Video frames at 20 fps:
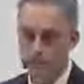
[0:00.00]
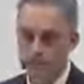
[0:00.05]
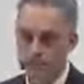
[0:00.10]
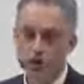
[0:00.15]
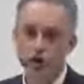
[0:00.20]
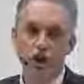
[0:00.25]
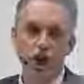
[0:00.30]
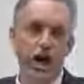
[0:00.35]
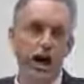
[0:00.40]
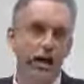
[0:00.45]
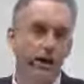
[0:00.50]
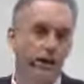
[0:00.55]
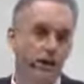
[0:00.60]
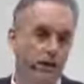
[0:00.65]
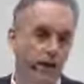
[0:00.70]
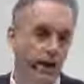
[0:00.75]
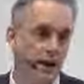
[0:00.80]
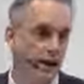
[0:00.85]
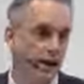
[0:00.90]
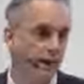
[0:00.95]
child,
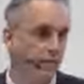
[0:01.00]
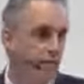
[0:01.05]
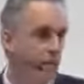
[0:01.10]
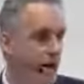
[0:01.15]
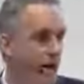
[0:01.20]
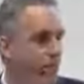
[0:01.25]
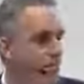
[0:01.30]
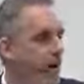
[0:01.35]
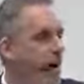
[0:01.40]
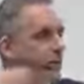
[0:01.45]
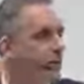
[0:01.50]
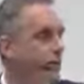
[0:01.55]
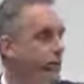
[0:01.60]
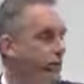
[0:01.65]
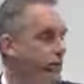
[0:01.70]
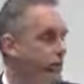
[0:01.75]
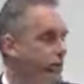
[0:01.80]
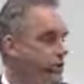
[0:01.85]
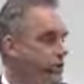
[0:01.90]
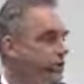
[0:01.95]
I love my
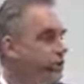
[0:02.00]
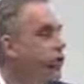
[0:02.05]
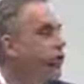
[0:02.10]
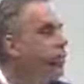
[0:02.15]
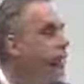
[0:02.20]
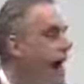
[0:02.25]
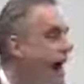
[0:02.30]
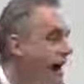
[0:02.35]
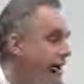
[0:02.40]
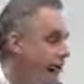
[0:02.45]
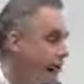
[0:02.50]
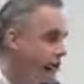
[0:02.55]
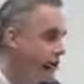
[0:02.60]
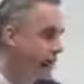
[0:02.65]
mother so much